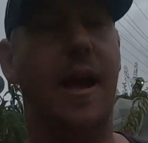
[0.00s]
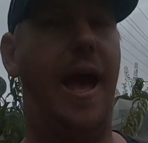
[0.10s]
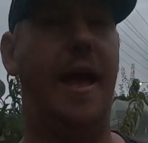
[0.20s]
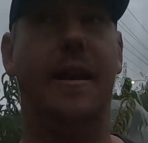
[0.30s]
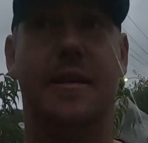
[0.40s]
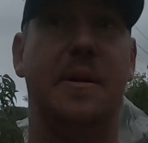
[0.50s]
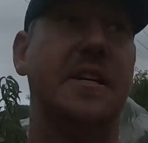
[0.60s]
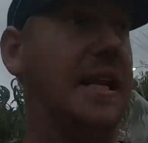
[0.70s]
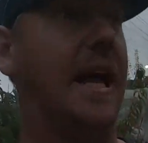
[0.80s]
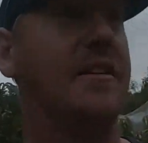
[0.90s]
and
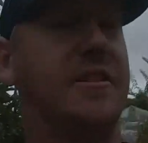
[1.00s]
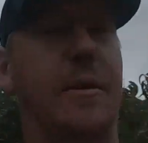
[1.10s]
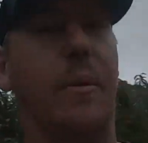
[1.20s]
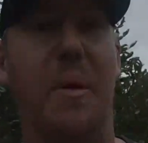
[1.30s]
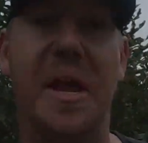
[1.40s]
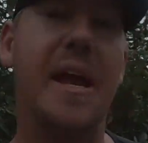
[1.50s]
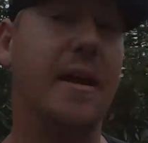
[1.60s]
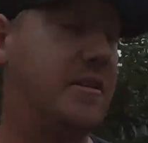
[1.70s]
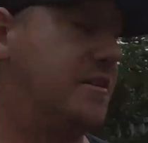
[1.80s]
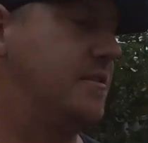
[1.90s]
especially last year when we were
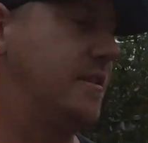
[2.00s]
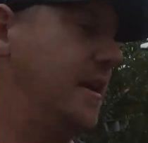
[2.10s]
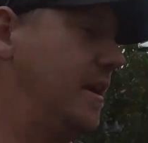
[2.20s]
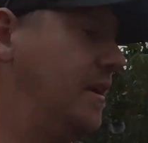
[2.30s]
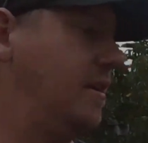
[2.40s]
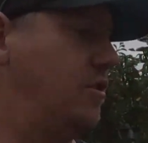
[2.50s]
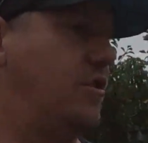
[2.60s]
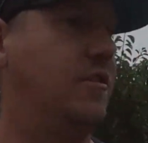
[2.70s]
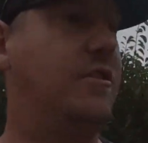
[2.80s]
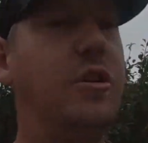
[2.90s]
here, just
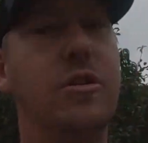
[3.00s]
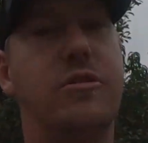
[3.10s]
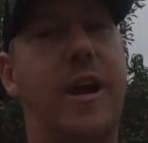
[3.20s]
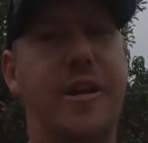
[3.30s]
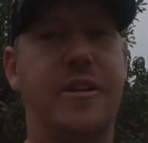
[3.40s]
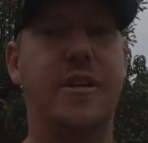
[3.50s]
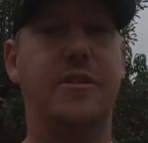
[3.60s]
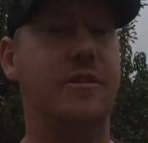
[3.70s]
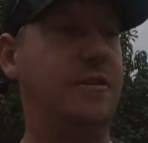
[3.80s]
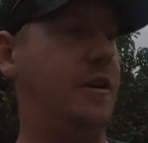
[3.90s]
just huge traction issues.